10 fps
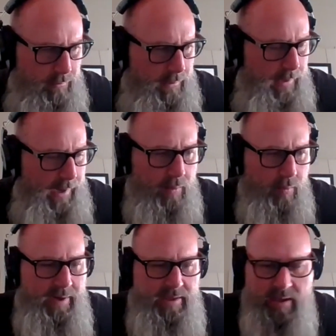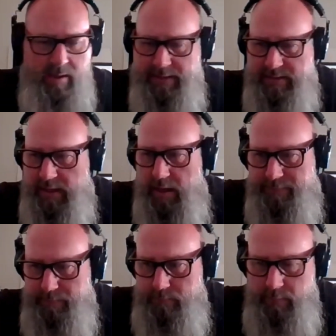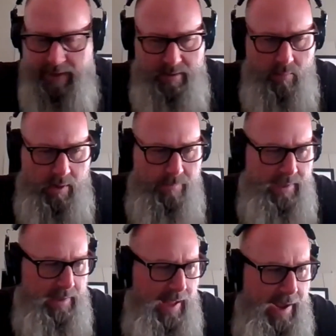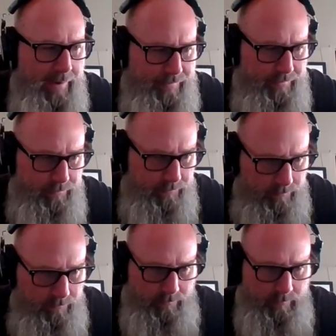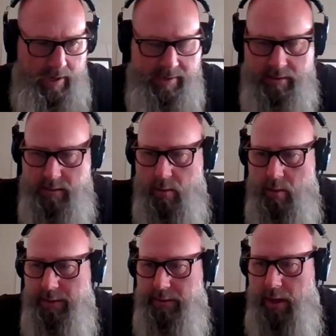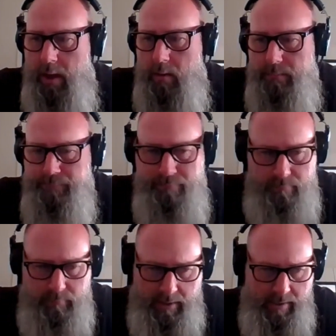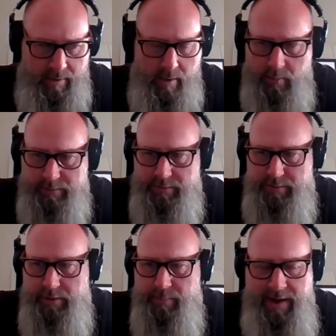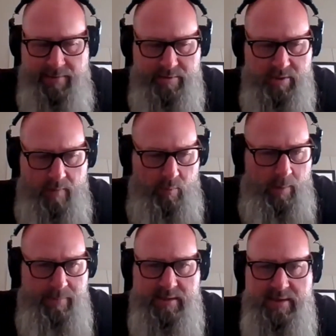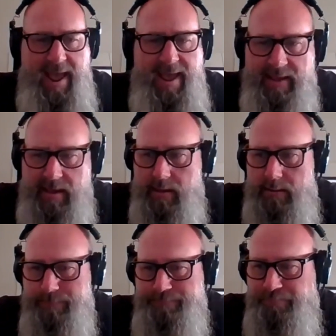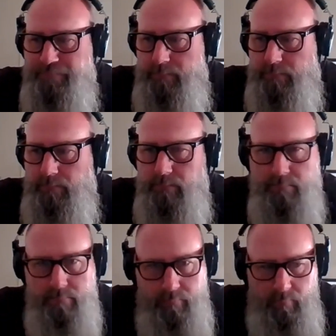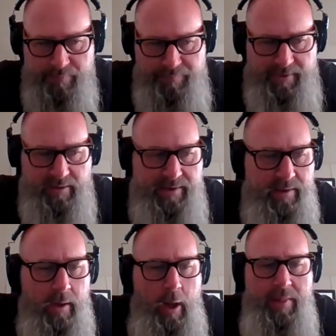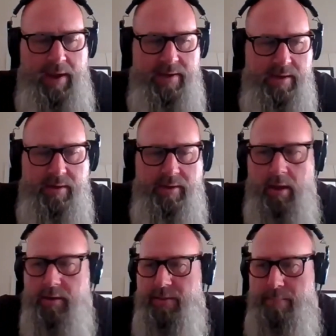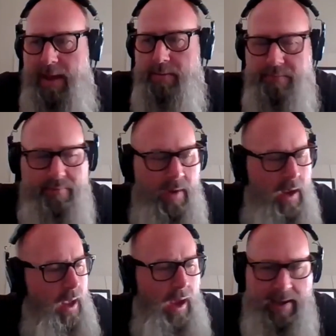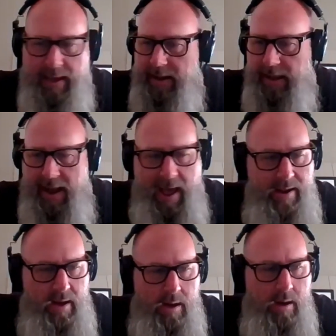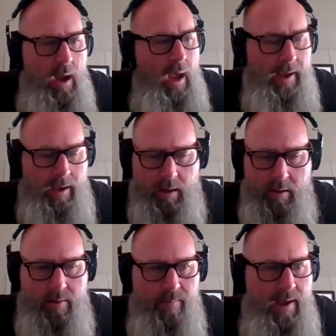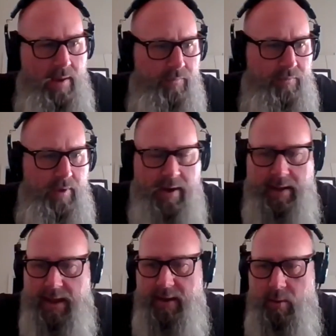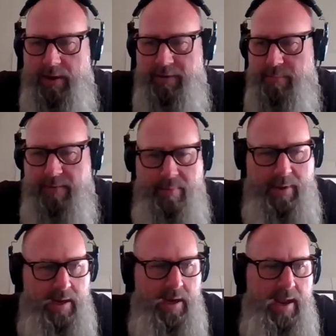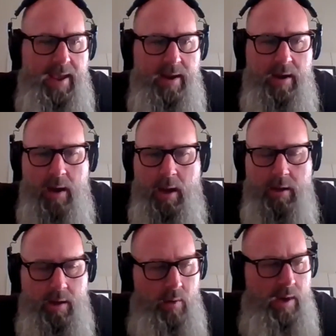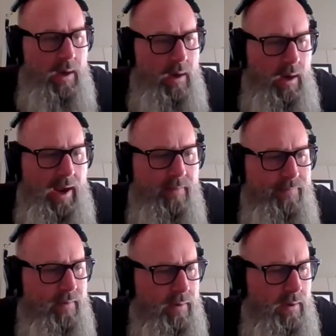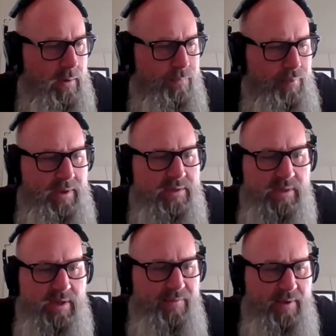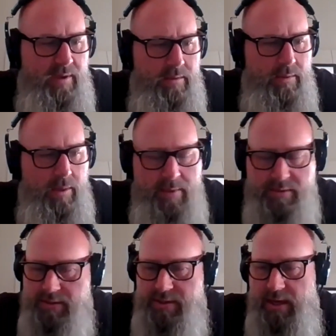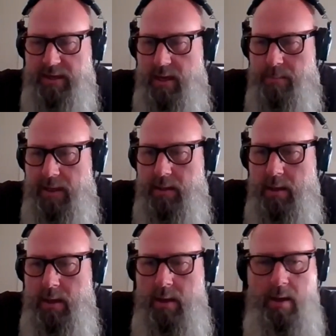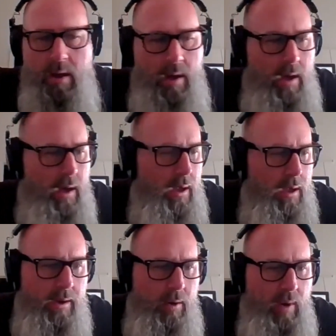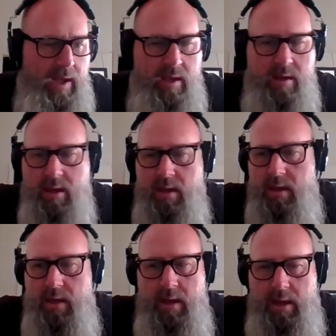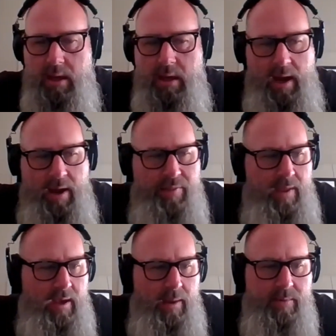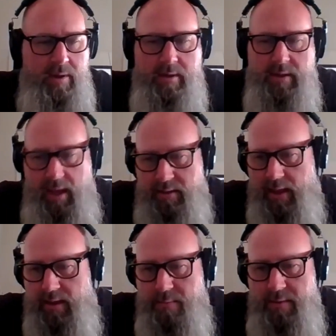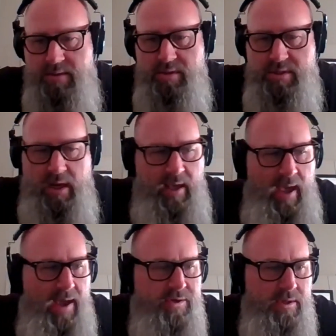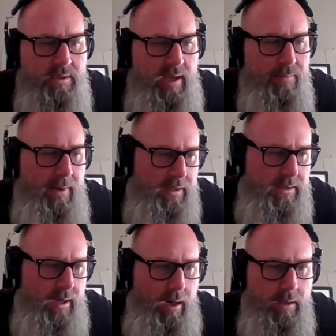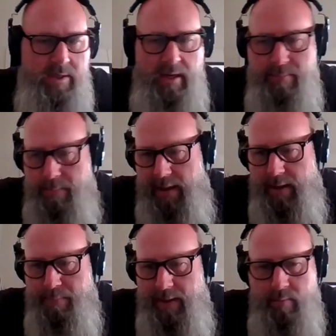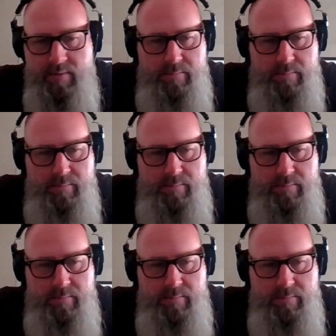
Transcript: I didn't want to kill myself, but I didn't want to be alive. I didn't know where to go, and I didn't know what to do, but I had this overwhelming nagging feeling that I needed to go to the mountains. I got to get out of here. I got to go to the mountains, and I got to get away from everybody. And you know what? I have a pretty significant commission check coming in a week. And I think I'm going to take that commission check, cash it, take my guitar, take my backpack with some